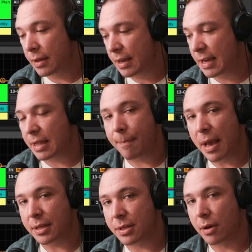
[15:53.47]
in the
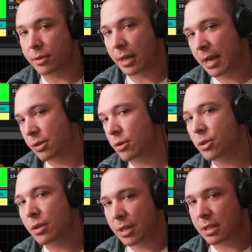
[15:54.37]
bass notes. Okay, so as
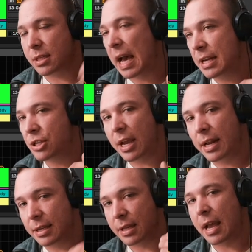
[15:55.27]
soon as this side
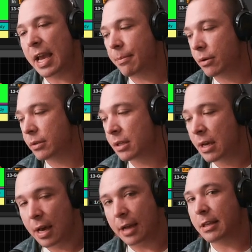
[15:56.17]
chain is enabled,
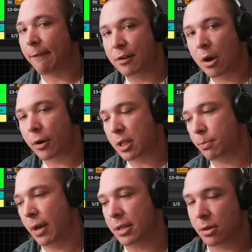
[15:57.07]
a different note gets
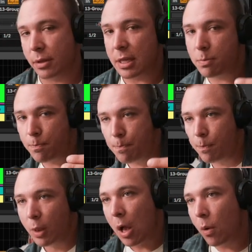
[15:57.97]
played. So this
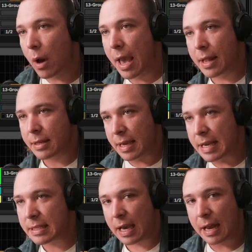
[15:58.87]
low end
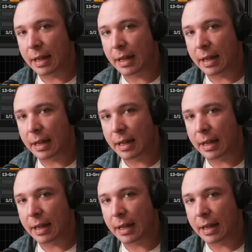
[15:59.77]
is kind of